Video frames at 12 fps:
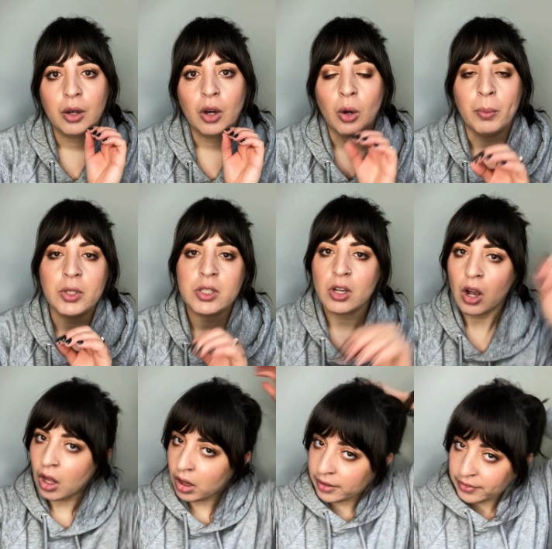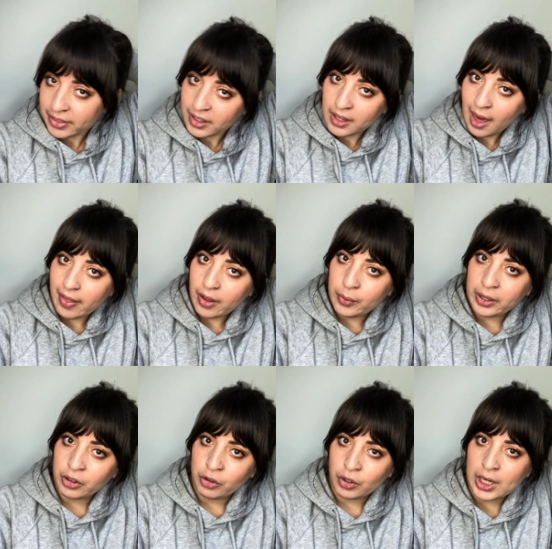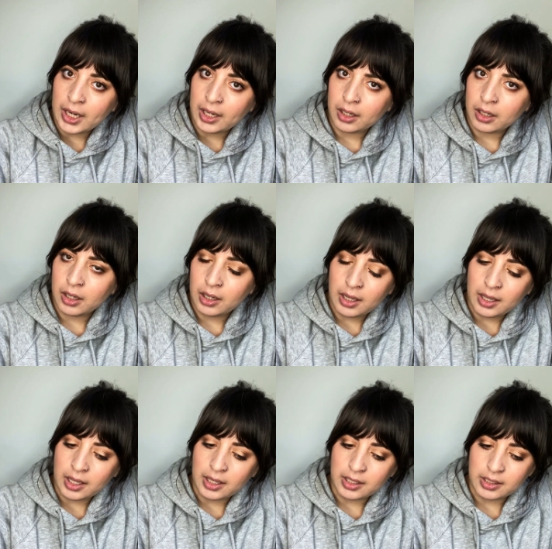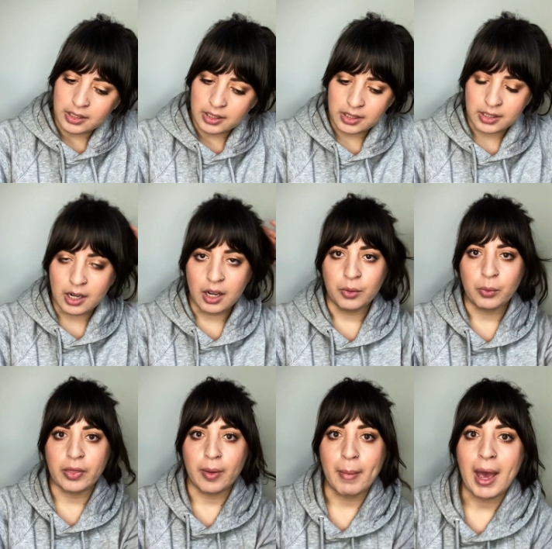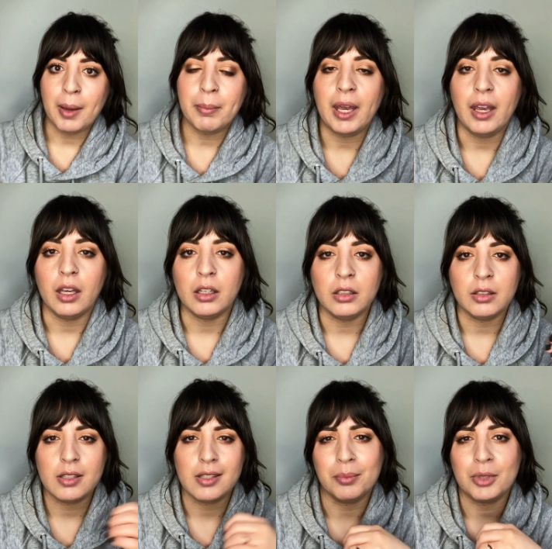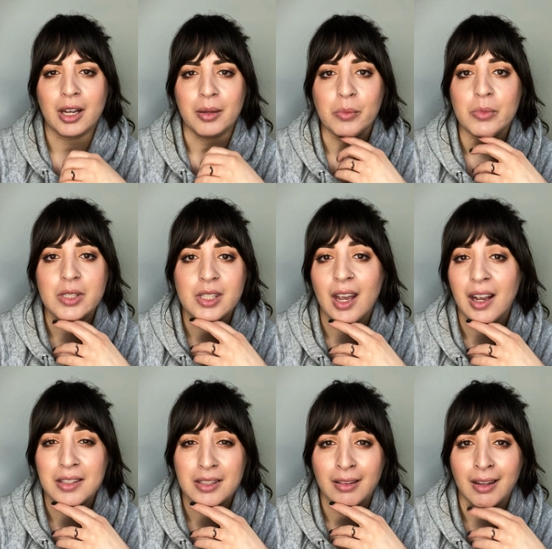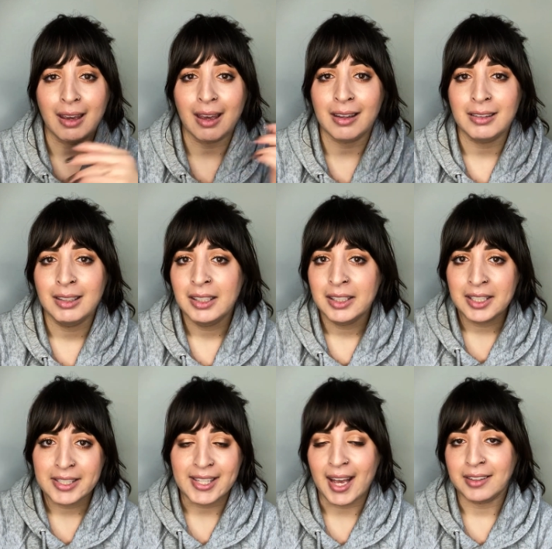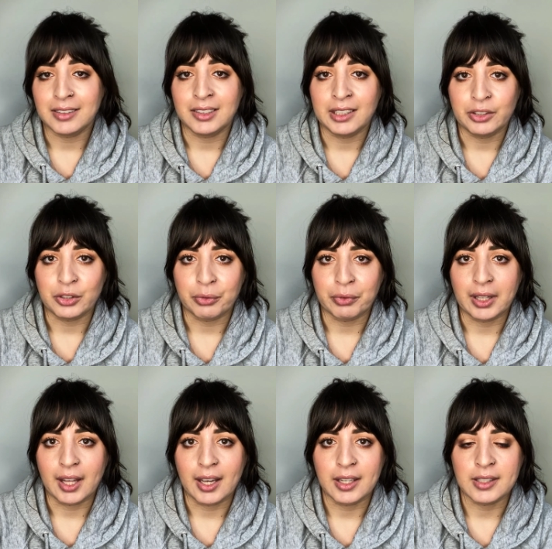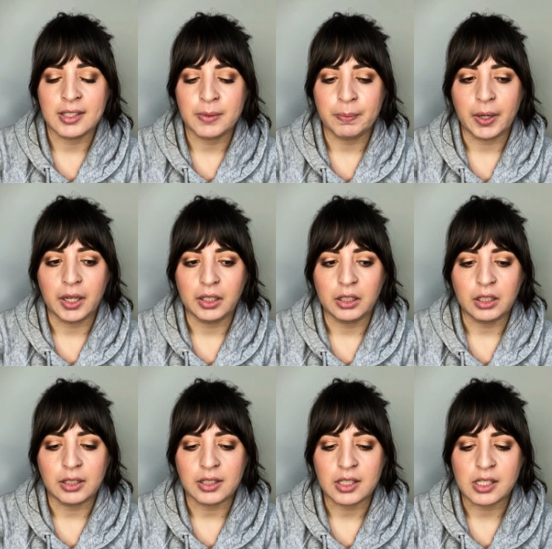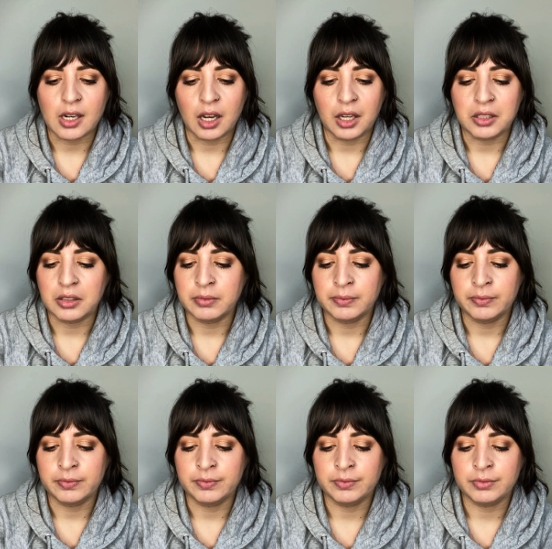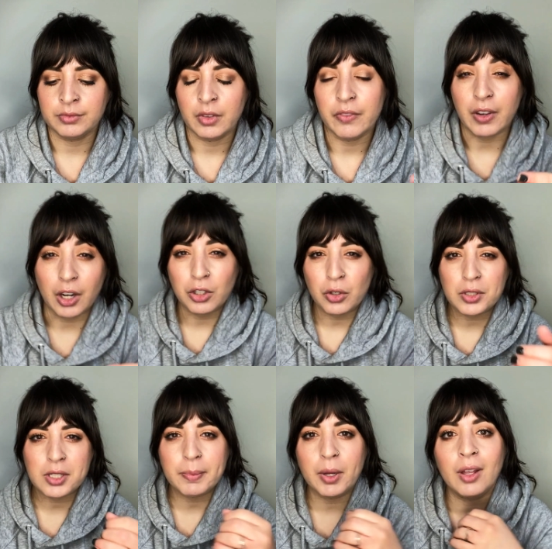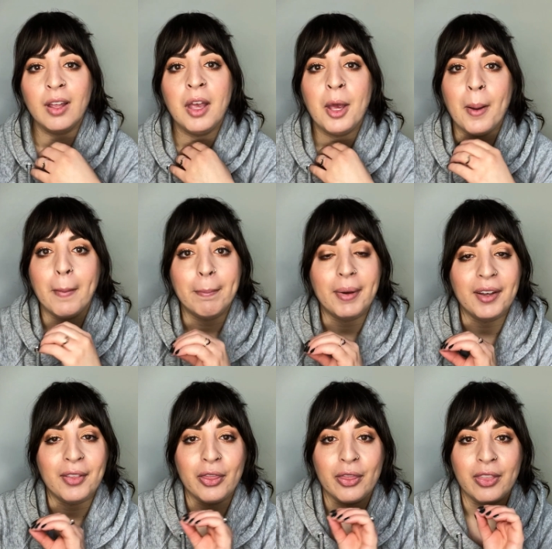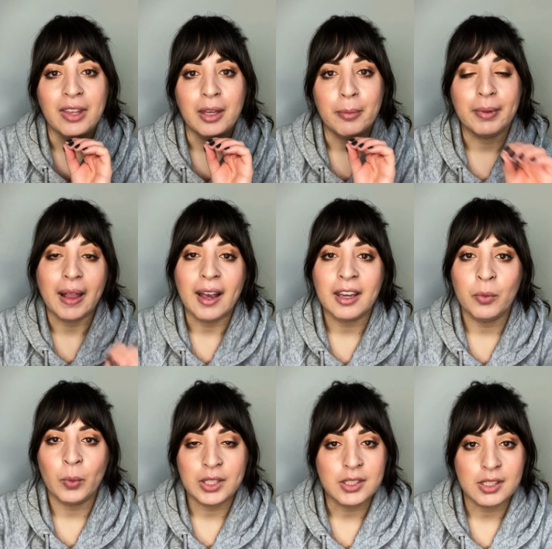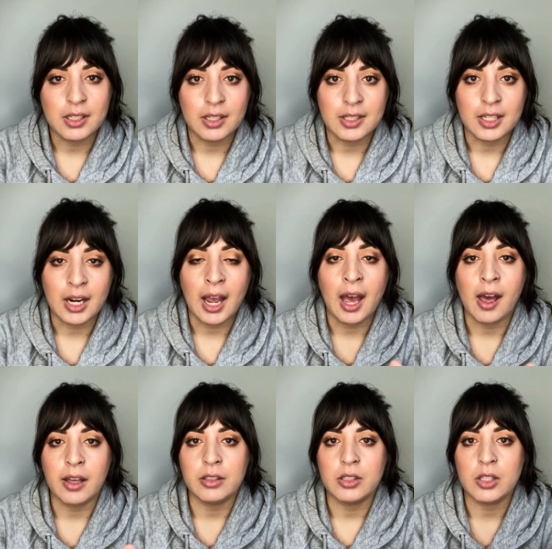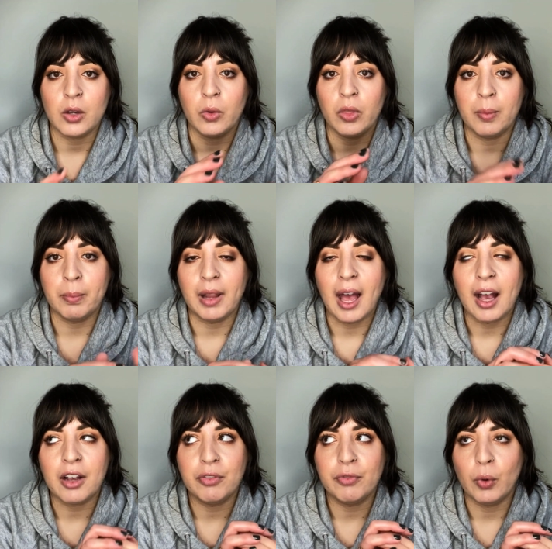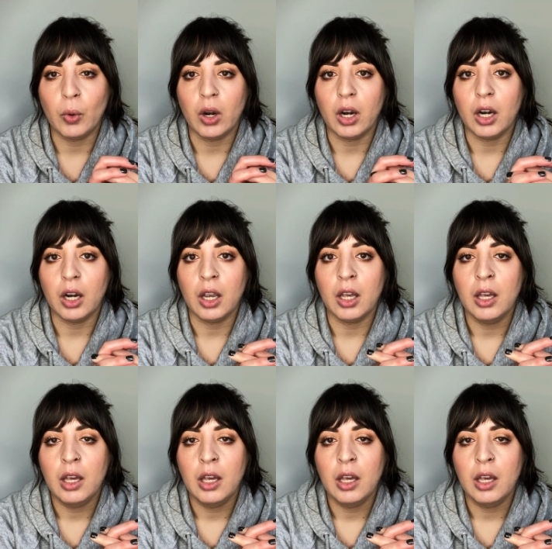almost all of the yellow and green is done with a matte paint. Sometimes I accidentally get satin and don't realize, but it's not very noticeable. But the black and white details that I add, so the black for